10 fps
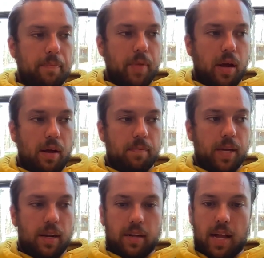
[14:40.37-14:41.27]
um,
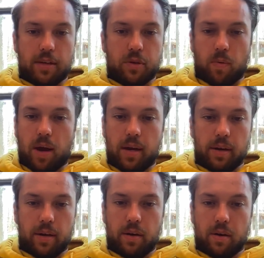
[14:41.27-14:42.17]
getting a glass of wine
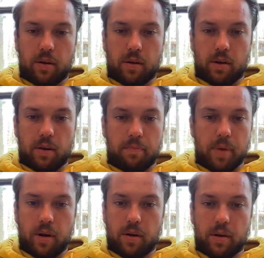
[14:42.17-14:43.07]
at dinner, uh,
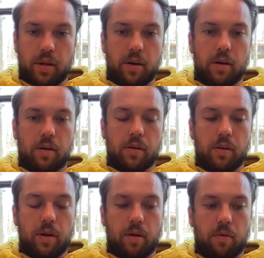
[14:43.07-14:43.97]
beer at dinner,
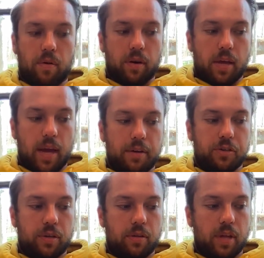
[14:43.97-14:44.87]
you know, on
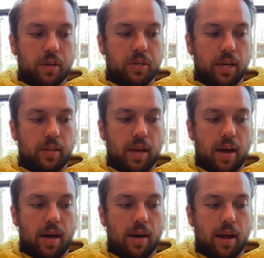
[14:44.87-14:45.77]
occasion, things like
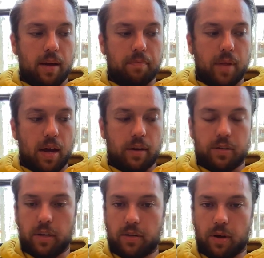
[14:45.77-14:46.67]
that. I'm not a
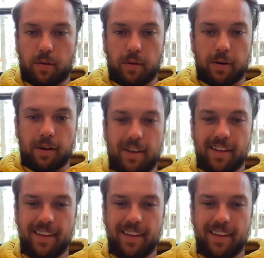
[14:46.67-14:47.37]
teetotaler.